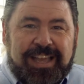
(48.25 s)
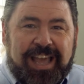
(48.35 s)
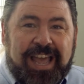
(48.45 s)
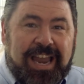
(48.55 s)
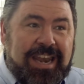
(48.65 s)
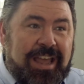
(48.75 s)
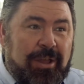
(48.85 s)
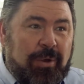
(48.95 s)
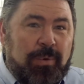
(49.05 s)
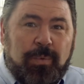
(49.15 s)
And
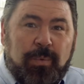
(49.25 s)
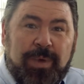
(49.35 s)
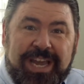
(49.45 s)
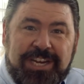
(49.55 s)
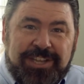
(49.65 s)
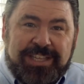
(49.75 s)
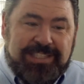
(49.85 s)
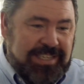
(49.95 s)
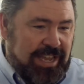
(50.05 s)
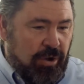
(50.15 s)
we got a chance to
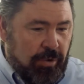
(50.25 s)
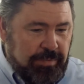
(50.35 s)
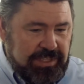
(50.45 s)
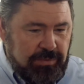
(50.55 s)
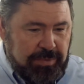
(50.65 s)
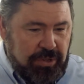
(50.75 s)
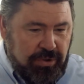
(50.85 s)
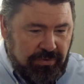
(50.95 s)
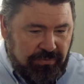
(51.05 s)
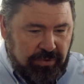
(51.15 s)
take home this
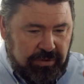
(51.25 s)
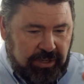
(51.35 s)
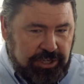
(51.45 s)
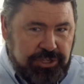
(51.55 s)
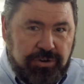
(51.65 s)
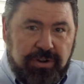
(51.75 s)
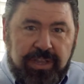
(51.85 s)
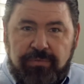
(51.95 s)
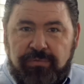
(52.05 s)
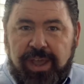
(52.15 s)
beautiful,
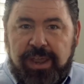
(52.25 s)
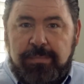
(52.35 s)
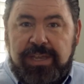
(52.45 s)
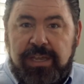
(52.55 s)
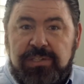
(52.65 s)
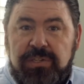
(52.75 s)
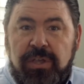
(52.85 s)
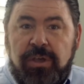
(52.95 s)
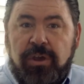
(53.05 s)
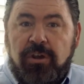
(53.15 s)
luxuriant vine because
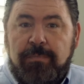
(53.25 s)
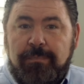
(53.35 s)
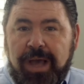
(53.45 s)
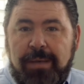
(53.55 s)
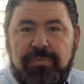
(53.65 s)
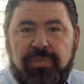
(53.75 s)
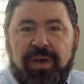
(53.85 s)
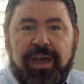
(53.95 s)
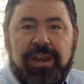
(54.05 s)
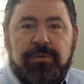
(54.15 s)
her mom
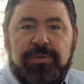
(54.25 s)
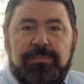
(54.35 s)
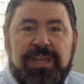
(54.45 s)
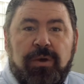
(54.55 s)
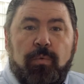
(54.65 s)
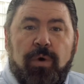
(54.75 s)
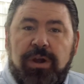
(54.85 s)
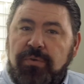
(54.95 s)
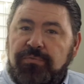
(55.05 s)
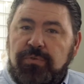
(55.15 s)
thought it would be a
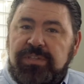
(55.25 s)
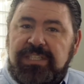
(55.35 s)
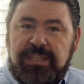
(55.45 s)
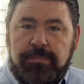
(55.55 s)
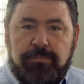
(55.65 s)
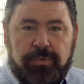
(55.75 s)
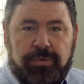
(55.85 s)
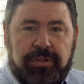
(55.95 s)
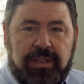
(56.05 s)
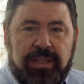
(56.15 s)
wonderful
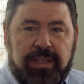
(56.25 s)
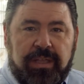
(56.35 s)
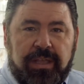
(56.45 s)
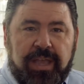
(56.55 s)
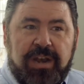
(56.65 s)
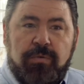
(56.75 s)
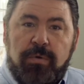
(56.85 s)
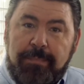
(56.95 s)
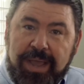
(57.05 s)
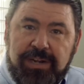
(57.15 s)
symbol and a
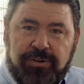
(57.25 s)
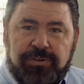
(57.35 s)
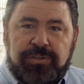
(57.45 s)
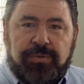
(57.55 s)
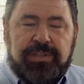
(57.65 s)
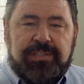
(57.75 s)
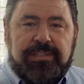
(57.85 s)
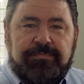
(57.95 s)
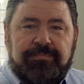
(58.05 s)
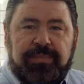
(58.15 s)
reminder to
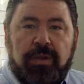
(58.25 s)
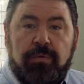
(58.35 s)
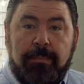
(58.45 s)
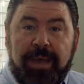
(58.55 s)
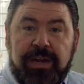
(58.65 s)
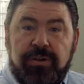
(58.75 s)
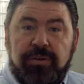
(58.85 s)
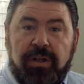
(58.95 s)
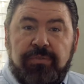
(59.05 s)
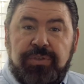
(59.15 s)
us, a reminder
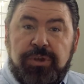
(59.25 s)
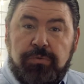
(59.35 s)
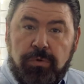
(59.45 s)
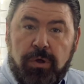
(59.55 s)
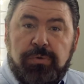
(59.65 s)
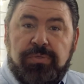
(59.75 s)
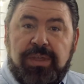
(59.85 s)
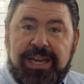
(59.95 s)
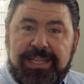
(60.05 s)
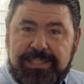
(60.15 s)
of the growth that
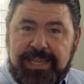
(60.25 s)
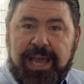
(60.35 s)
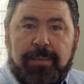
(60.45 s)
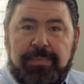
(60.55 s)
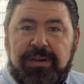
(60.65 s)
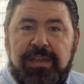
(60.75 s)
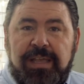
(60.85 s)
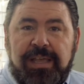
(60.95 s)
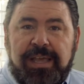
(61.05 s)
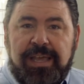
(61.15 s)
needs to happen
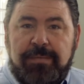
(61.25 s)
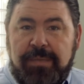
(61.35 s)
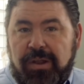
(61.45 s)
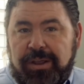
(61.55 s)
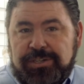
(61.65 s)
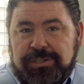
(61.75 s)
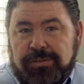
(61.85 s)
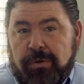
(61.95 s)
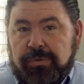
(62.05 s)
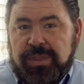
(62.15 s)
in marriage, the
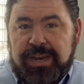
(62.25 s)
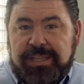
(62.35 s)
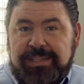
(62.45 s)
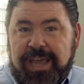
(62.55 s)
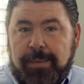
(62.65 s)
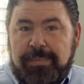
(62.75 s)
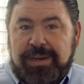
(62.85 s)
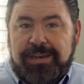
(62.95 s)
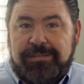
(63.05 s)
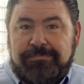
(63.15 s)
growth that needs to happen
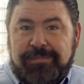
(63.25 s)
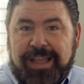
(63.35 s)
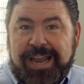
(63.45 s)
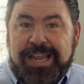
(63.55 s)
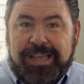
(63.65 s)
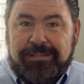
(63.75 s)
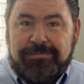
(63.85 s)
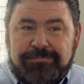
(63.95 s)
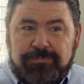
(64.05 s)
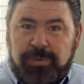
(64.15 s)
in any
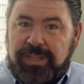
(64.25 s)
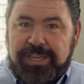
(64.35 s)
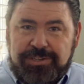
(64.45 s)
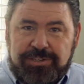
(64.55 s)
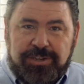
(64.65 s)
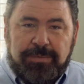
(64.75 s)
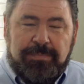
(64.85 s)
relationship.